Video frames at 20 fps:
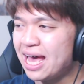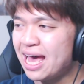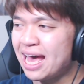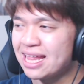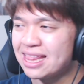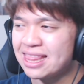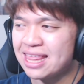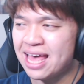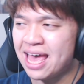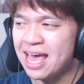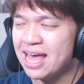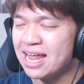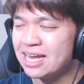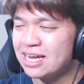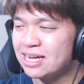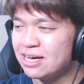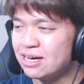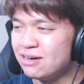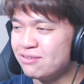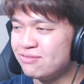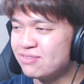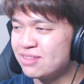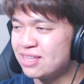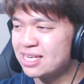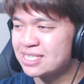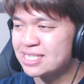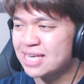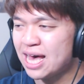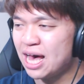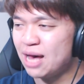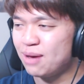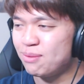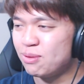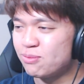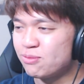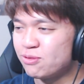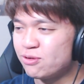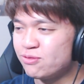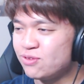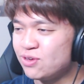at the end of this
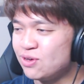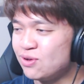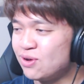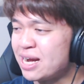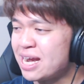album review